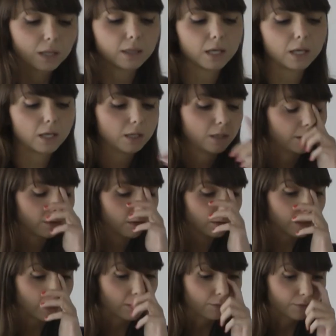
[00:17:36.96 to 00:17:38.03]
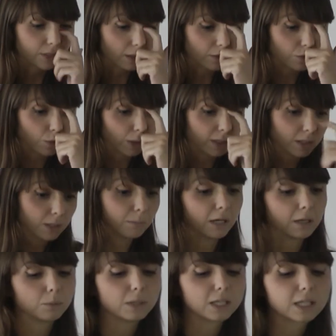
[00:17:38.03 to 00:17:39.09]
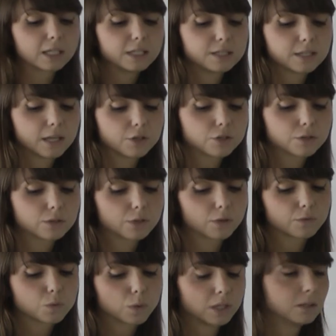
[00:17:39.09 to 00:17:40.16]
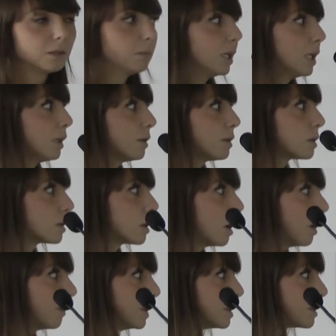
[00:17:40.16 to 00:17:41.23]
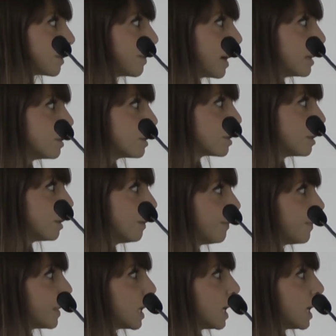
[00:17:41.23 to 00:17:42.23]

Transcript: they have done 20 biweekly sessions of 20 minutes of intervention,